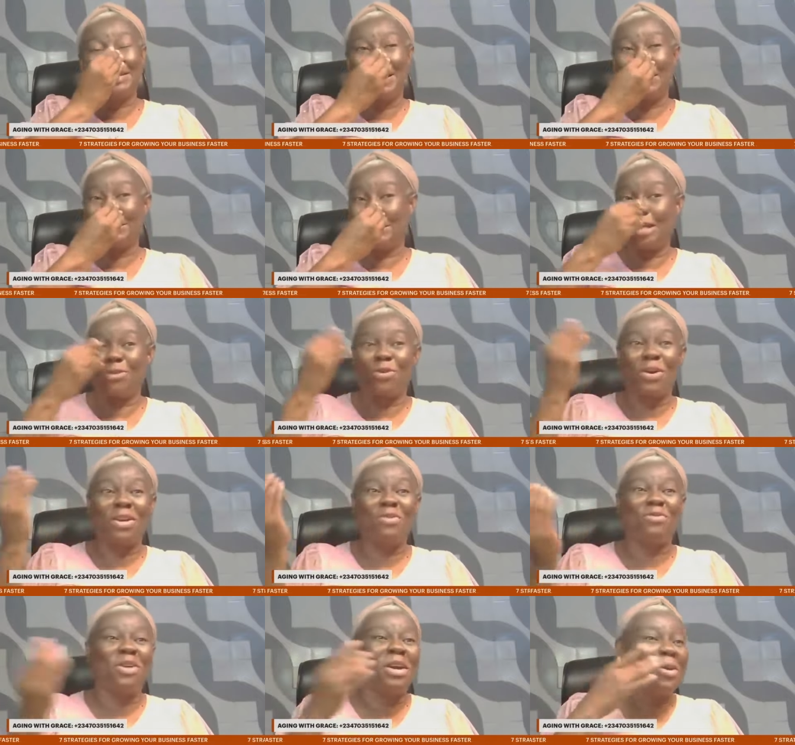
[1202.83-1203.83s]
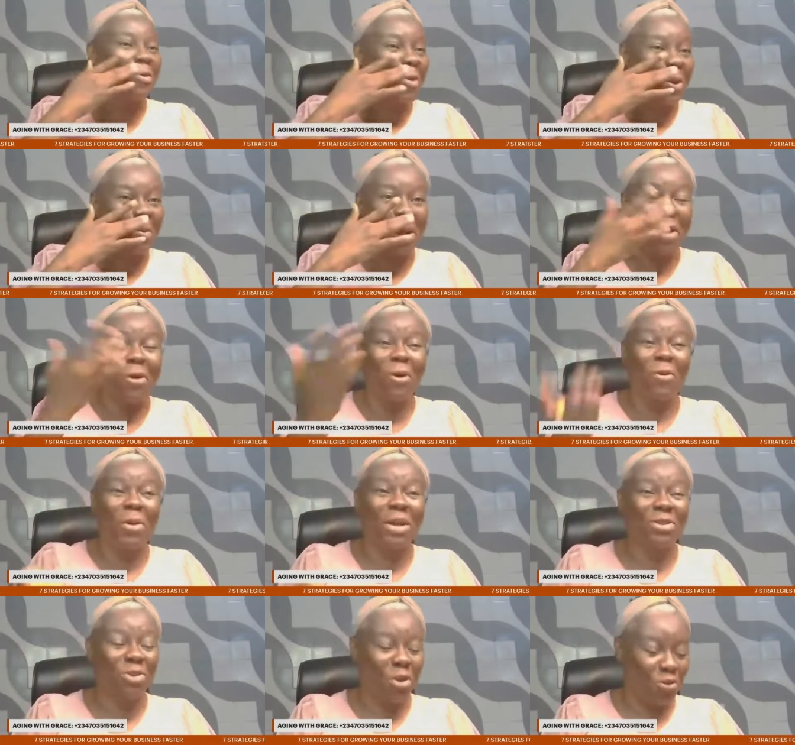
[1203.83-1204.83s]
in Nigeria is working very well. My own
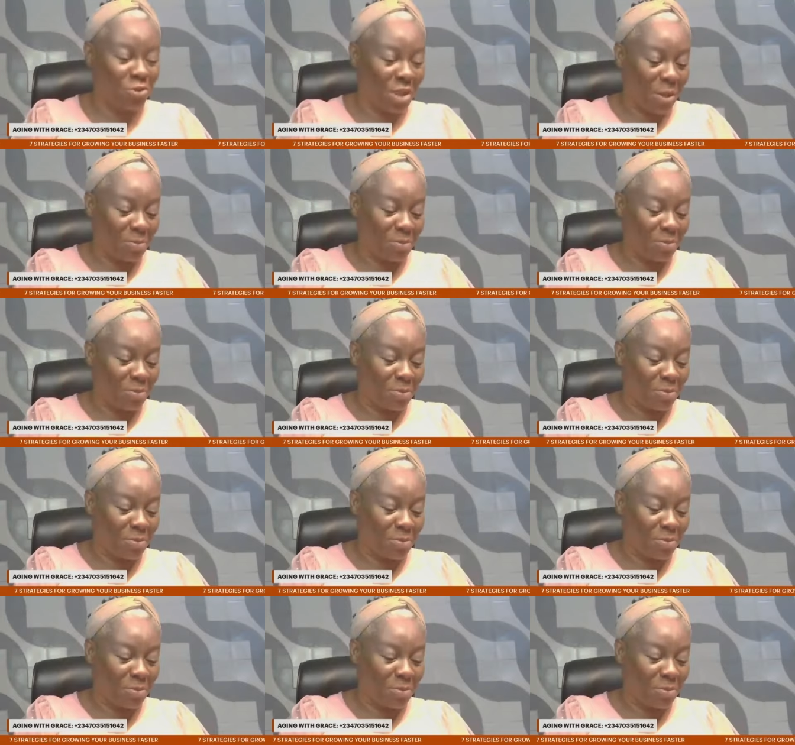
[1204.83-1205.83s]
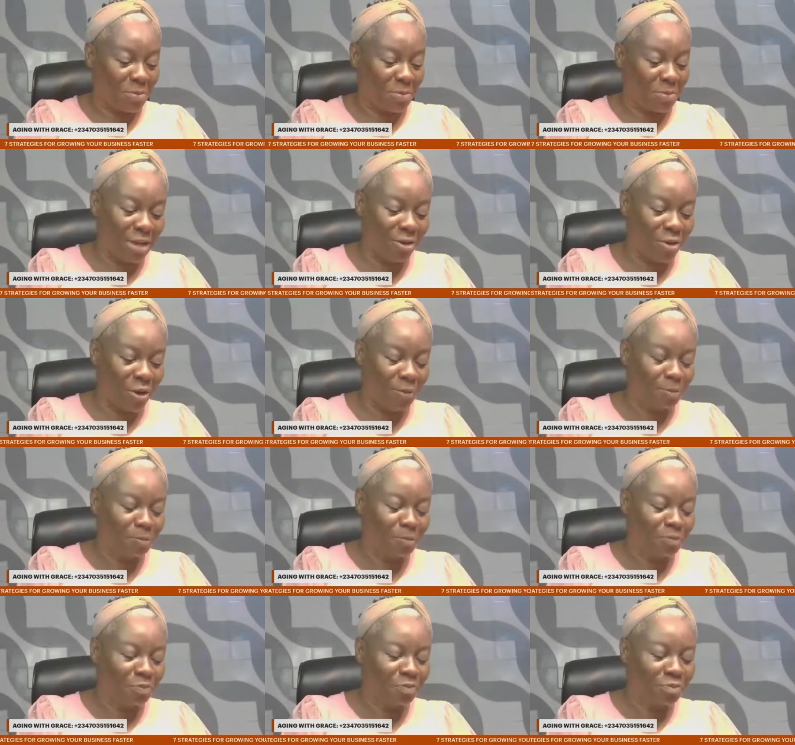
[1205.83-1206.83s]
went off now because of minor
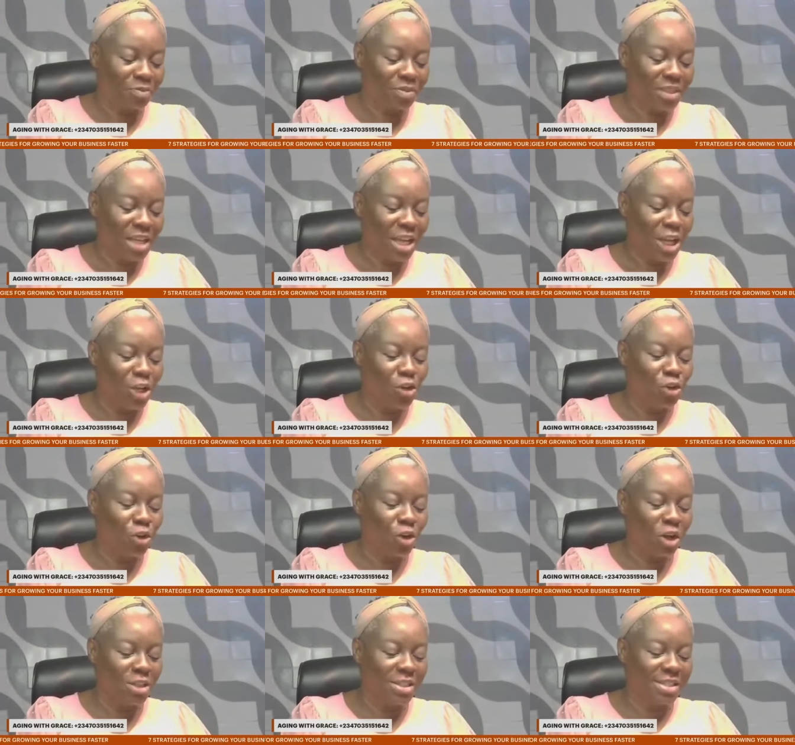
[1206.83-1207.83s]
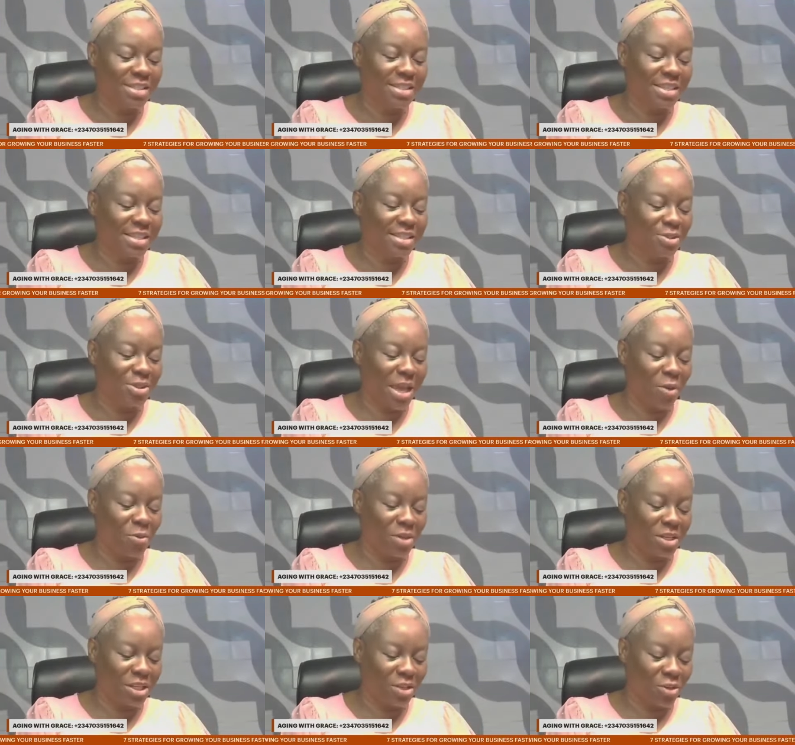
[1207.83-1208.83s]
you know logistics here
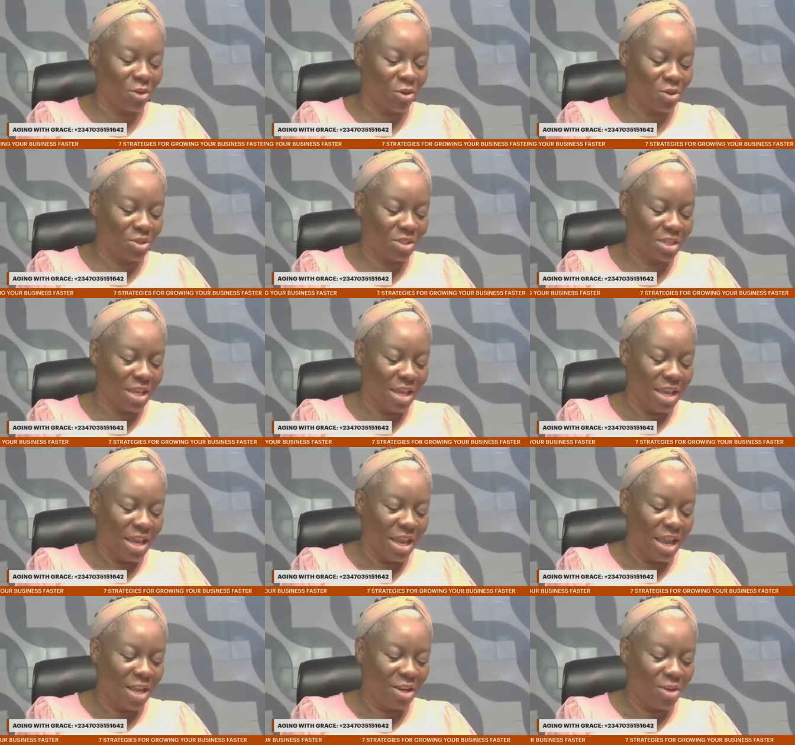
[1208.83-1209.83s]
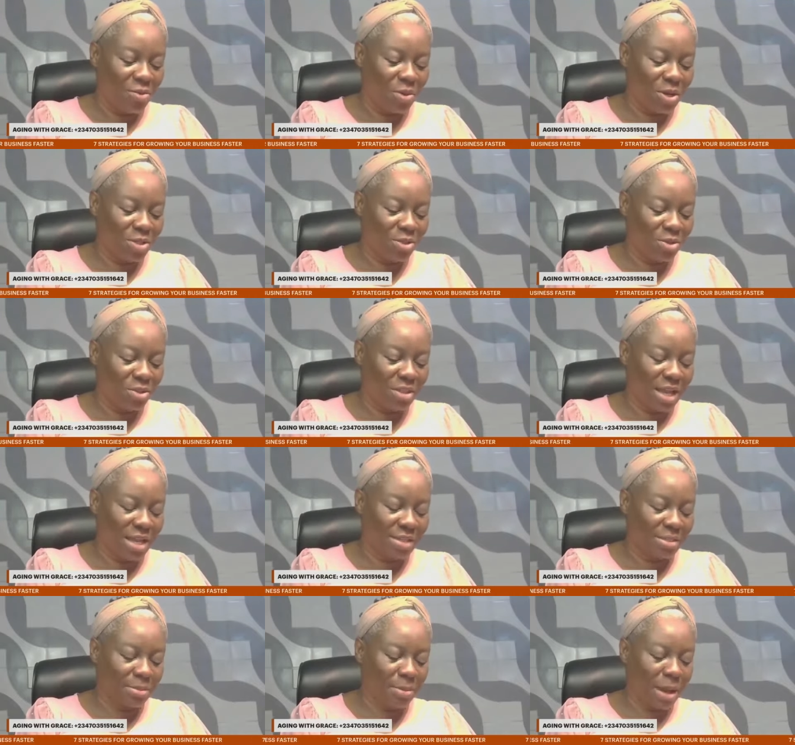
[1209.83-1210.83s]
within us anyway so
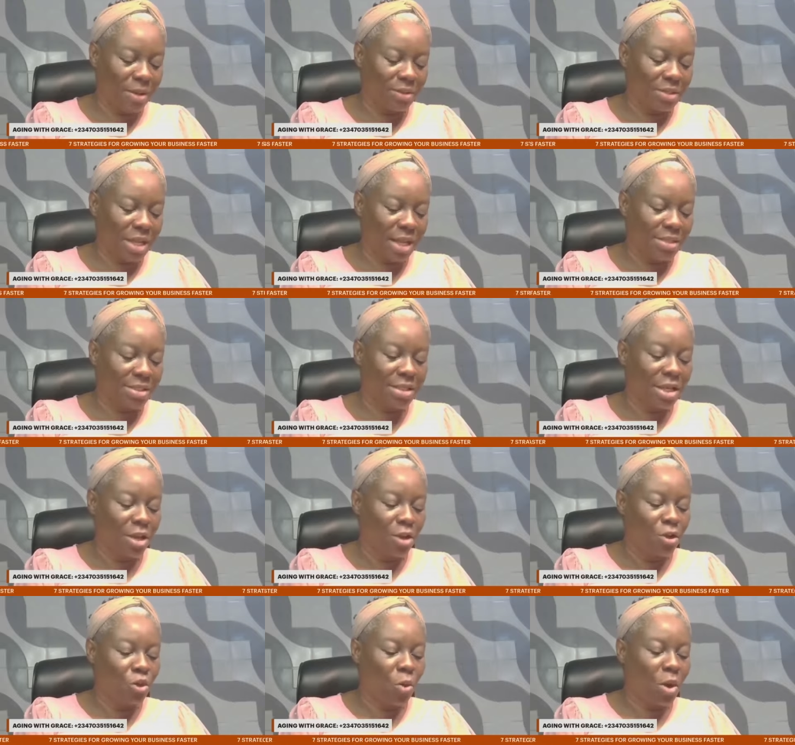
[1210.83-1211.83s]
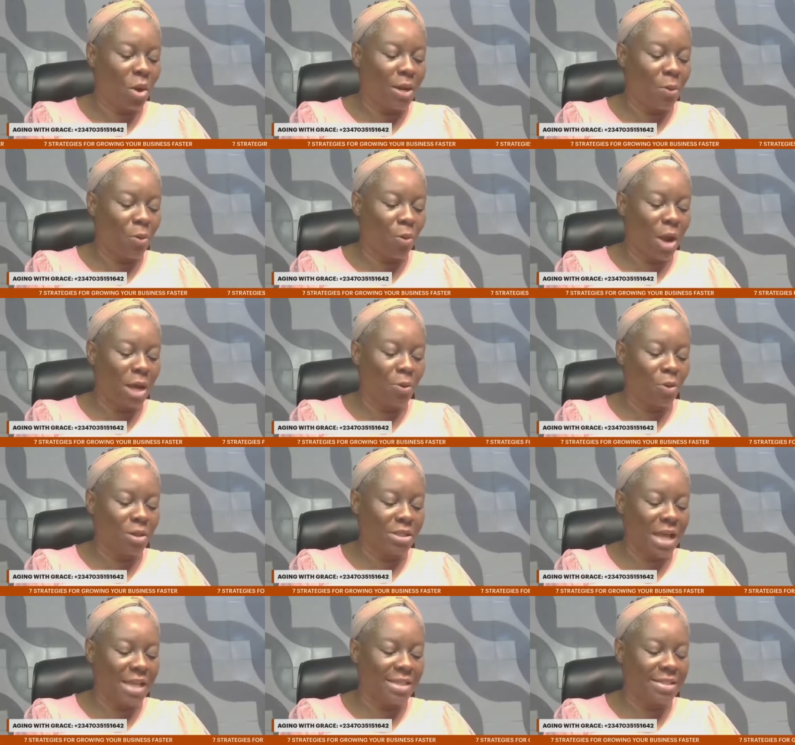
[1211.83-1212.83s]
that's about that so what what
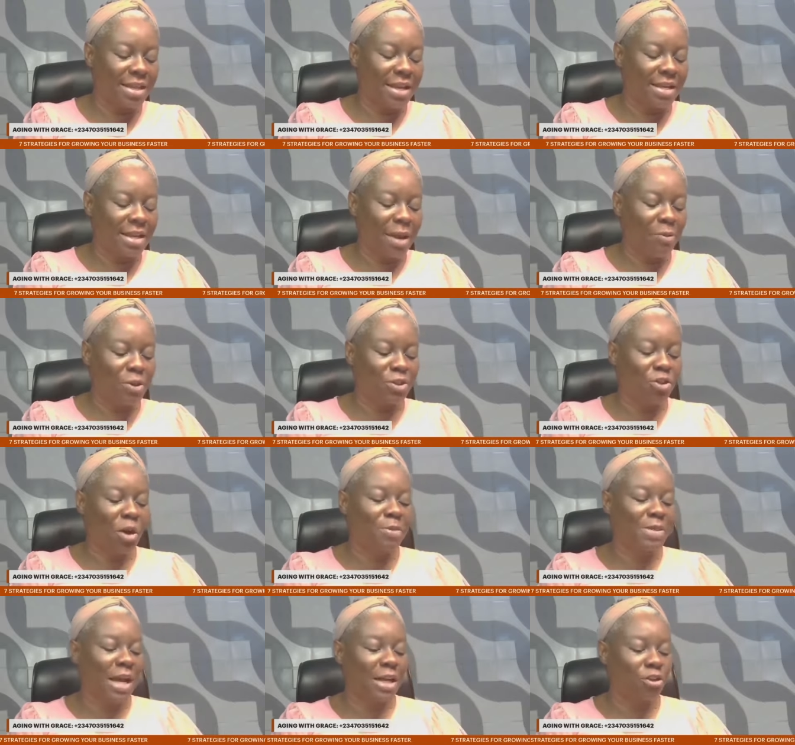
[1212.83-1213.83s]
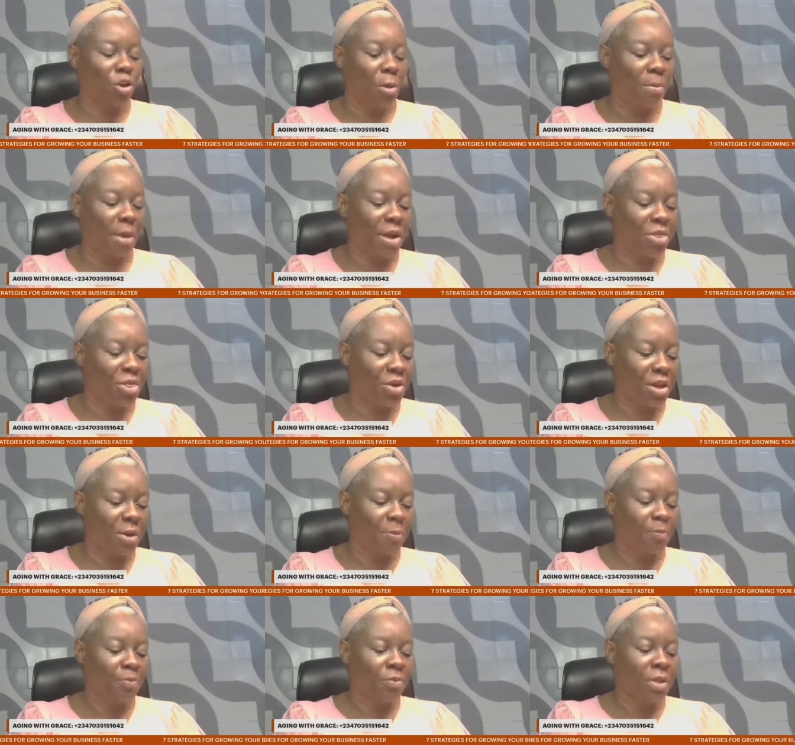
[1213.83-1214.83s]
was i saying we stopped at number
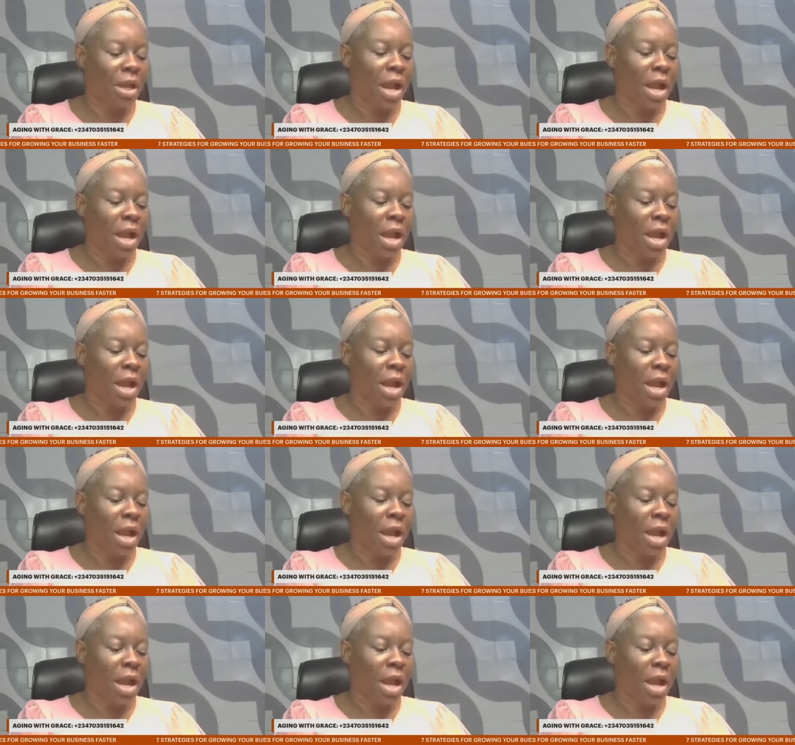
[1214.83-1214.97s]
three